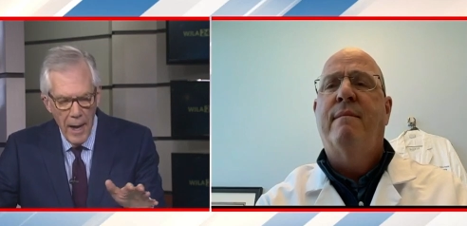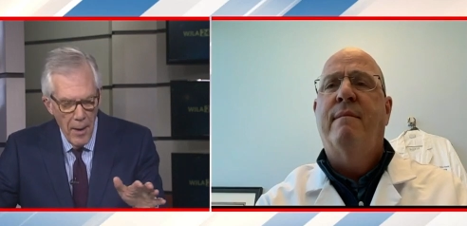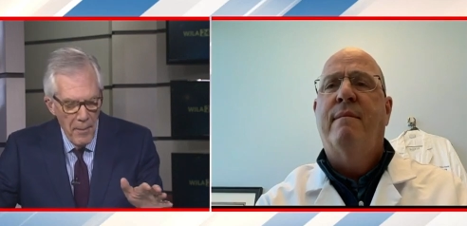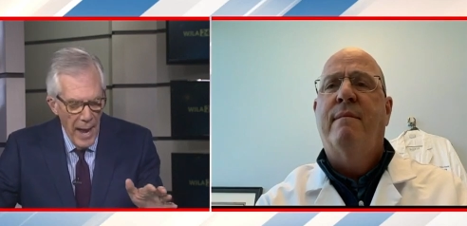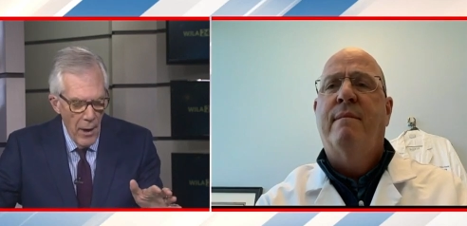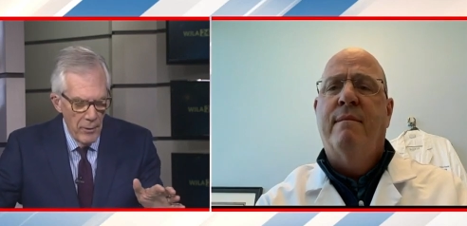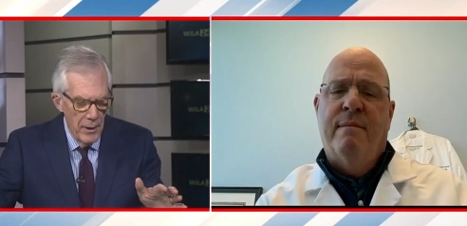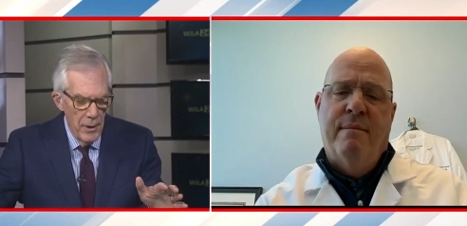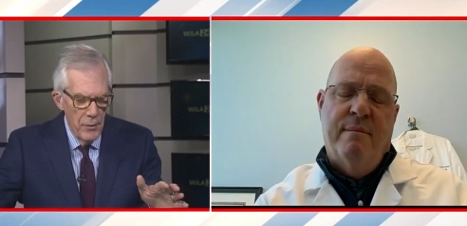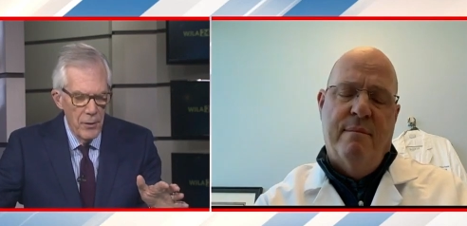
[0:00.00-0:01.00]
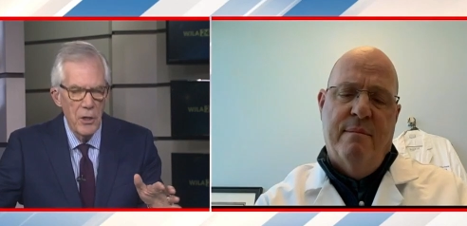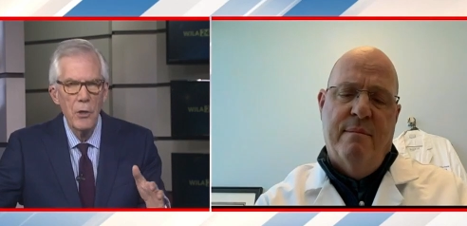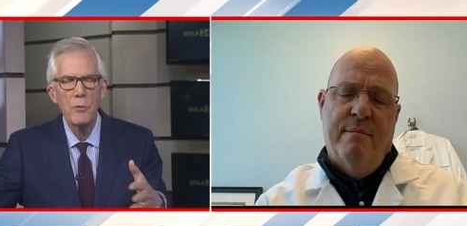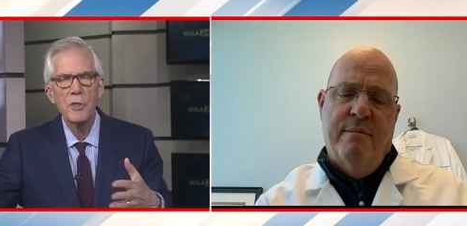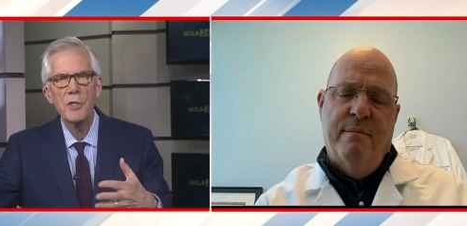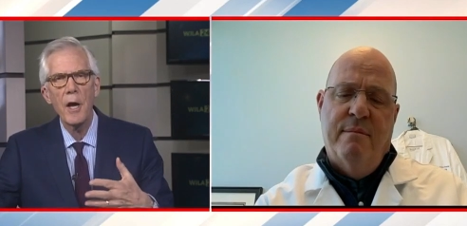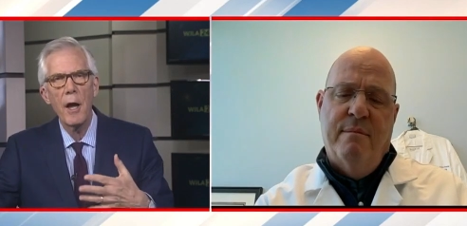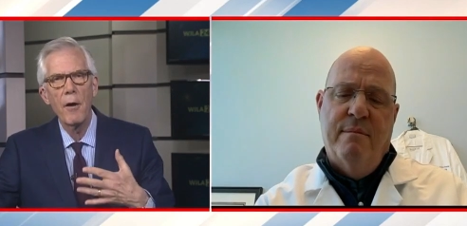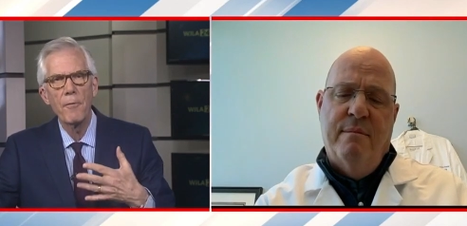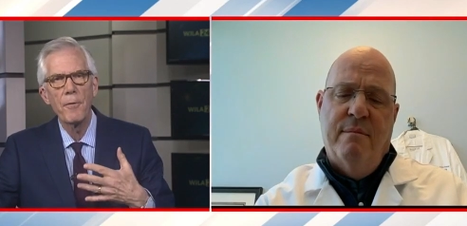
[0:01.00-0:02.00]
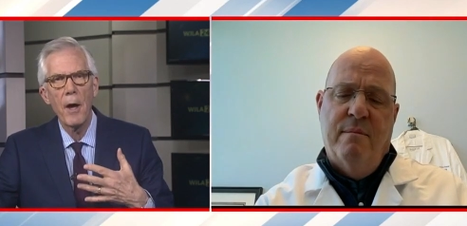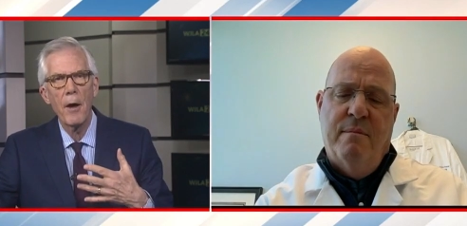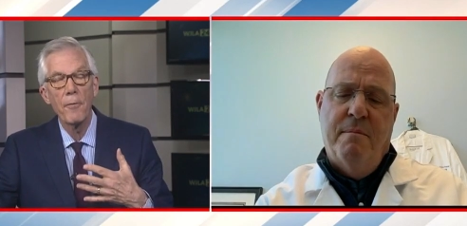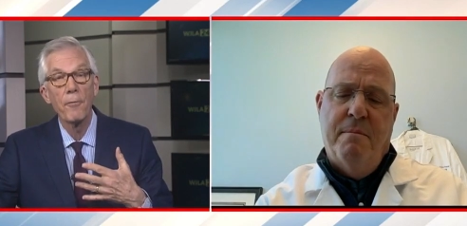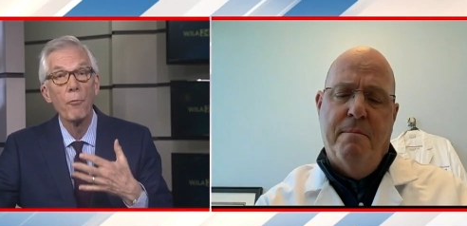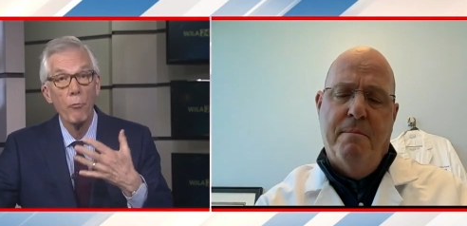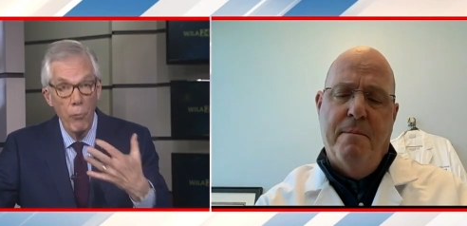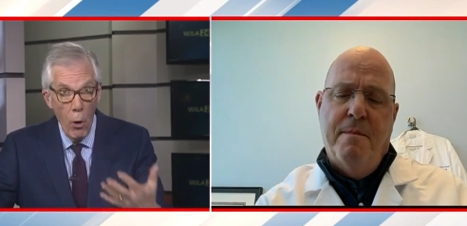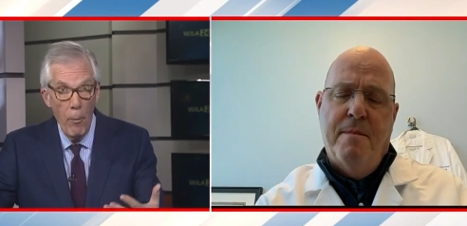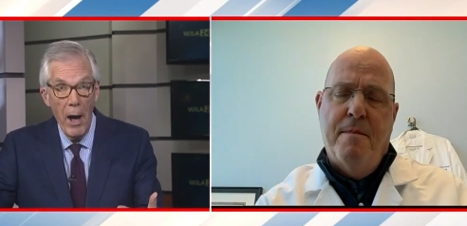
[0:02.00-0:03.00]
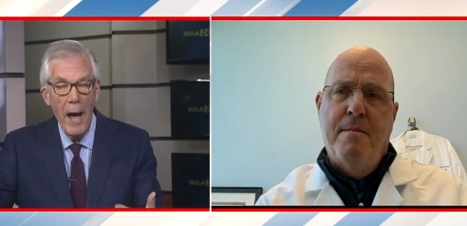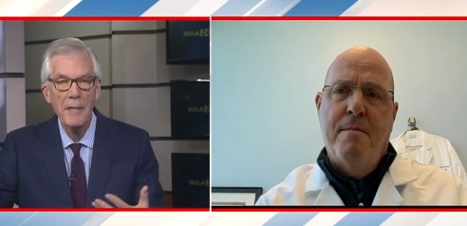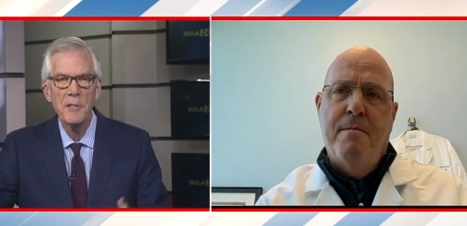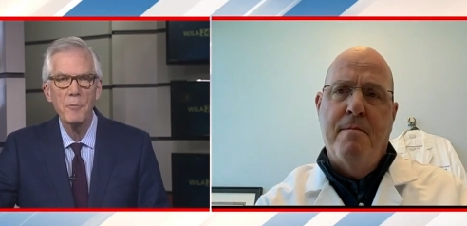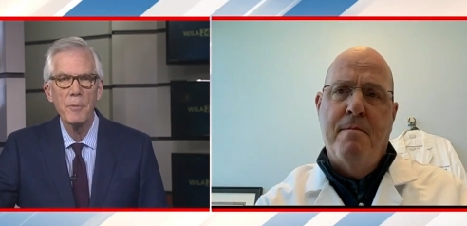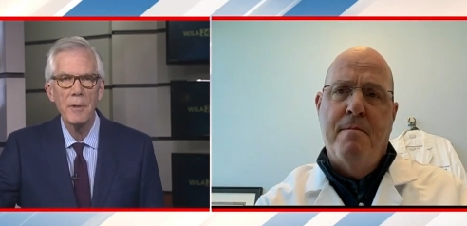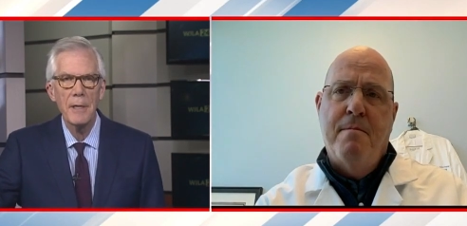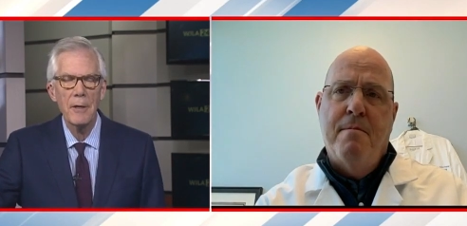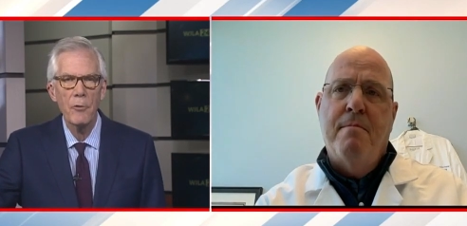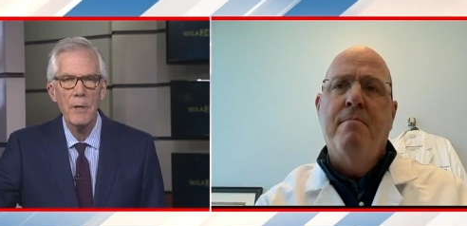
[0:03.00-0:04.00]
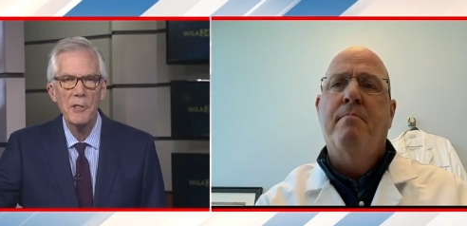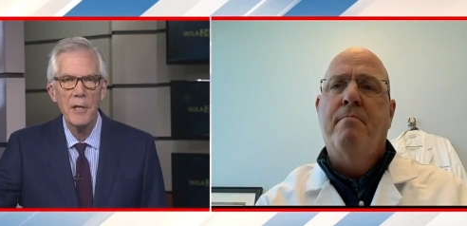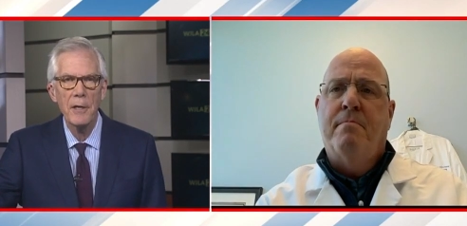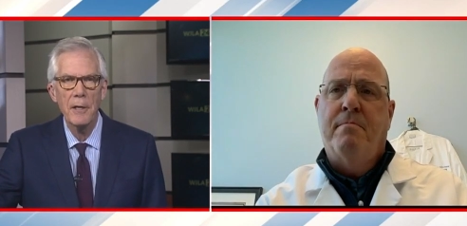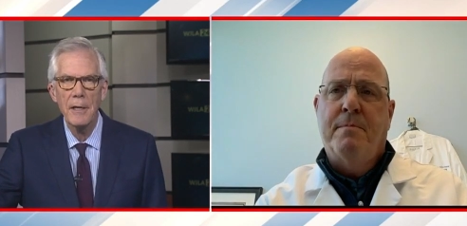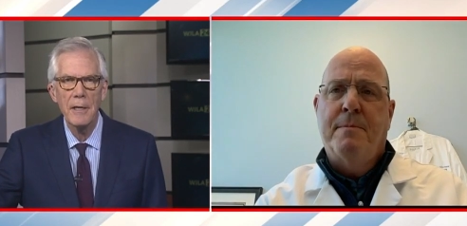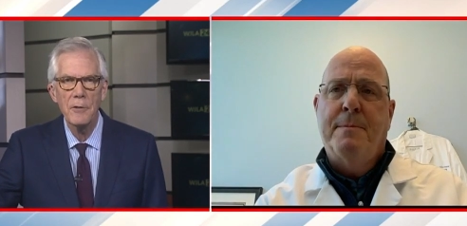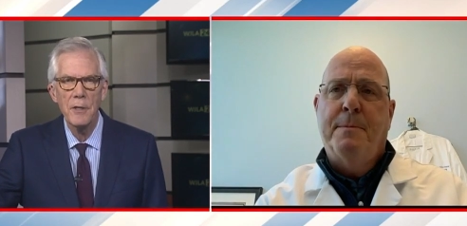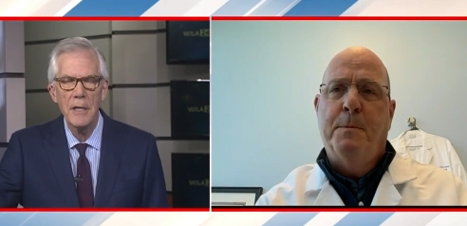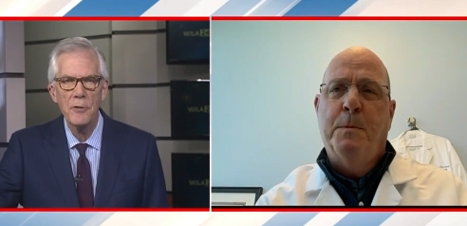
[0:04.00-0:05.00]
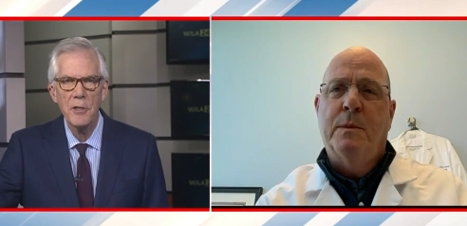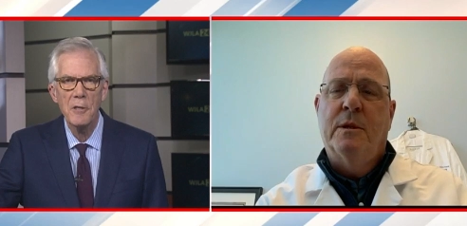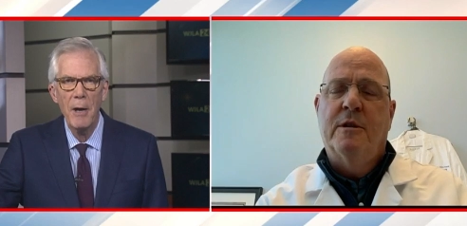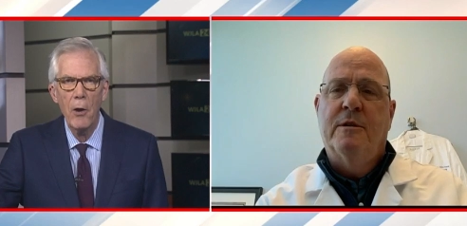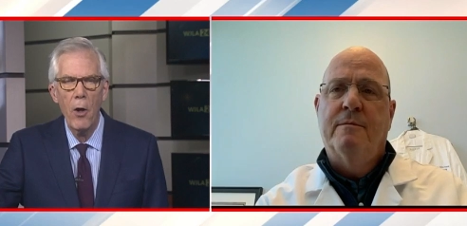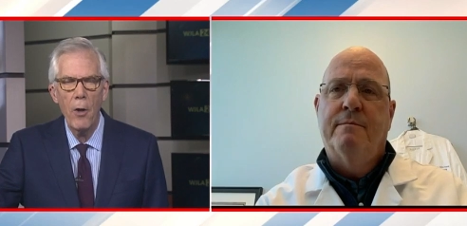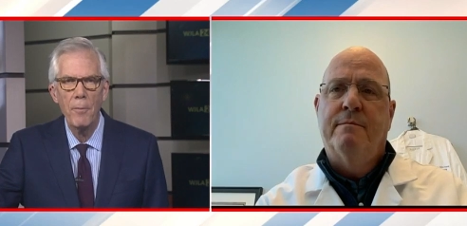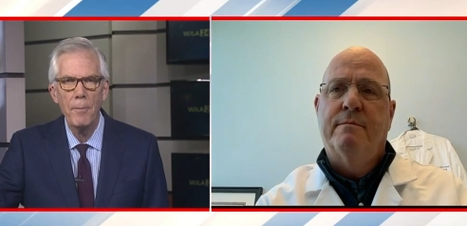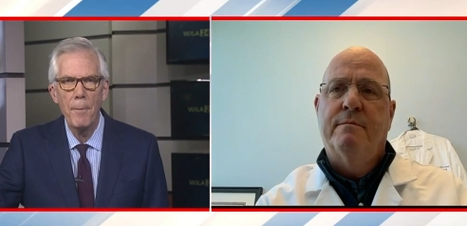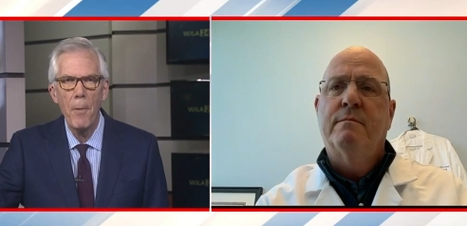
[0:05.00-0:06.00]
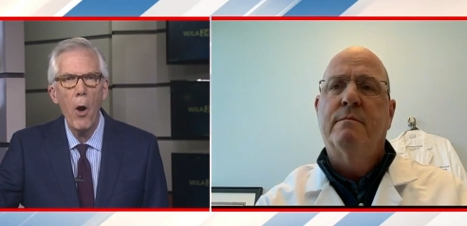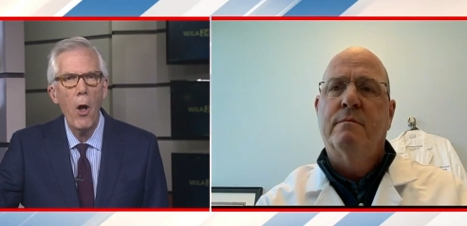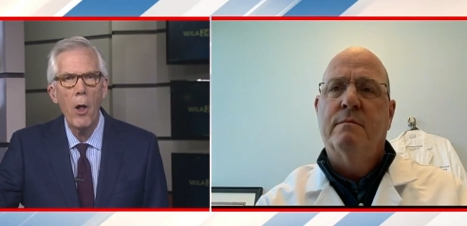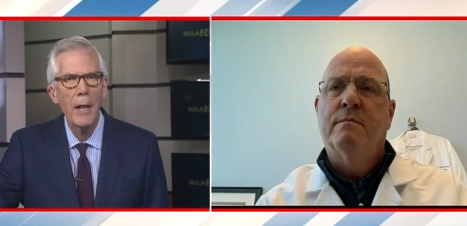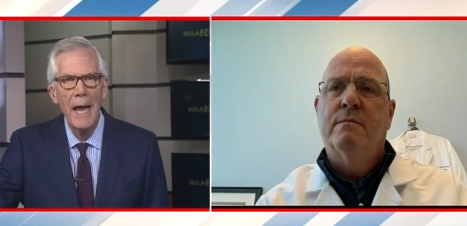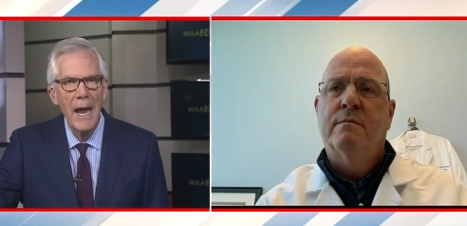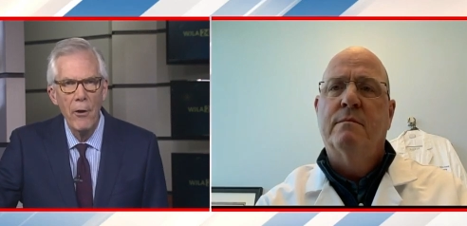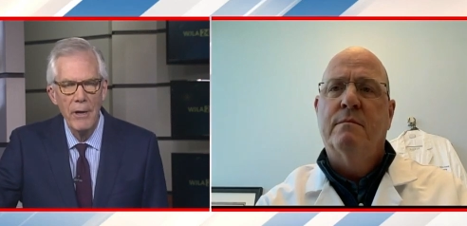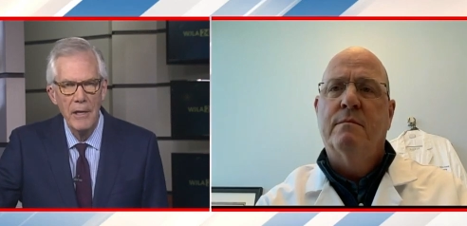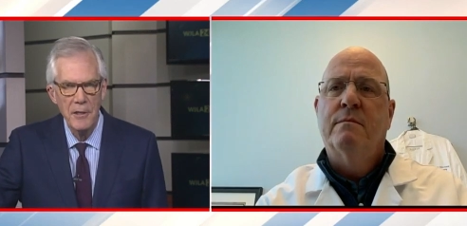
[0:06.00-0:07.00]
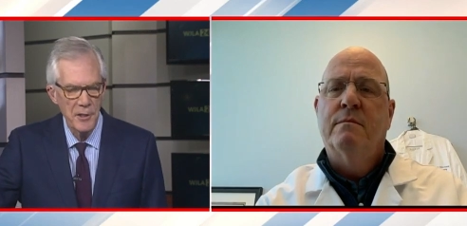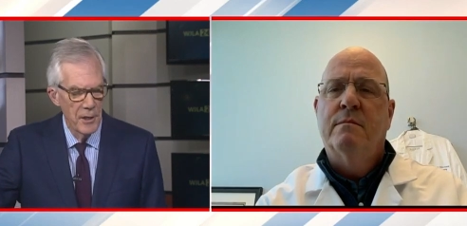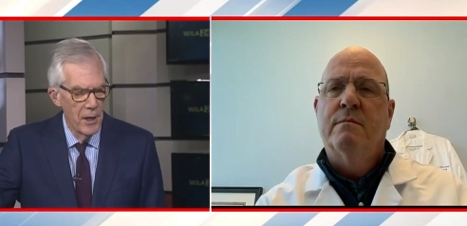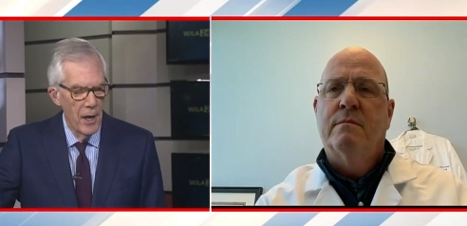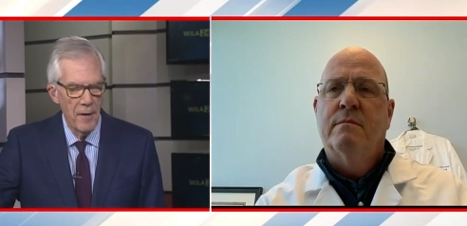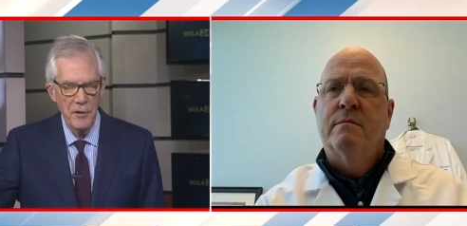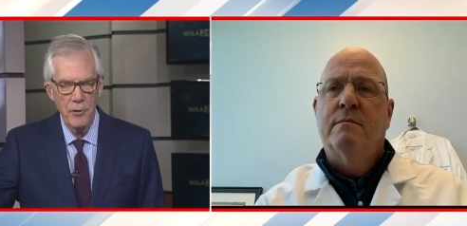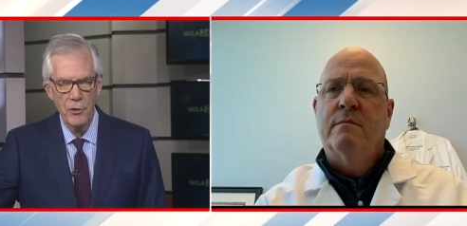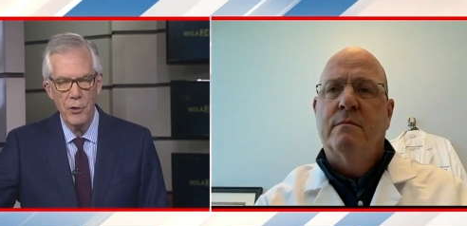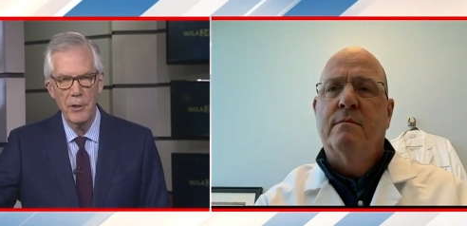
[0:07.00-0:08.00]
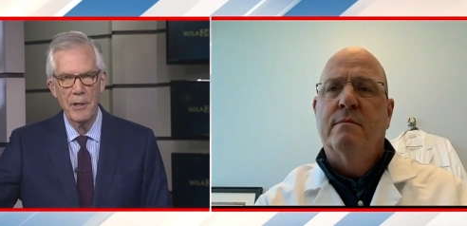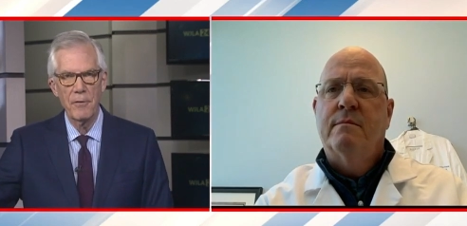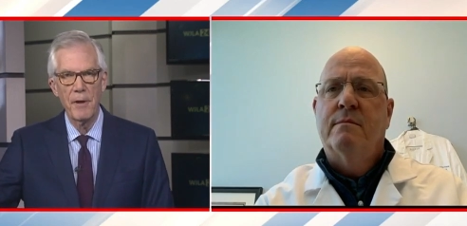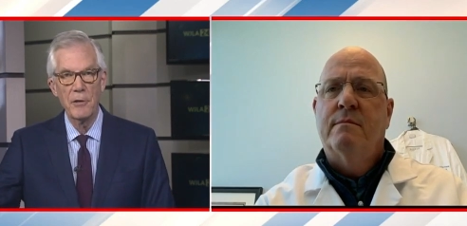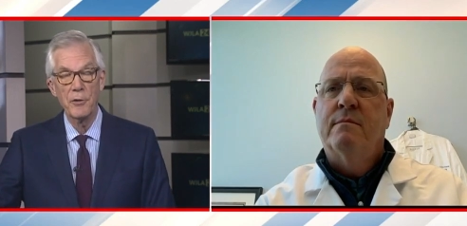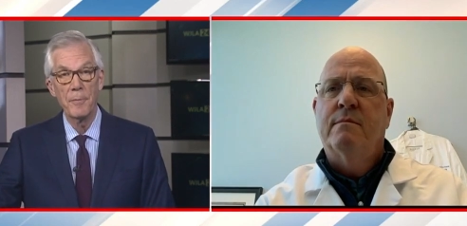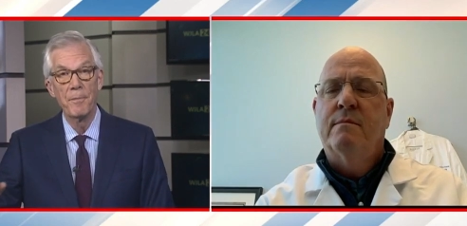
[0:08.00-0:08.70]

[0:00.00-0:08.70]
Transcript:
Speaker 1: about the use of, of robots increasing in, in just about all, all areas of surgical intervention.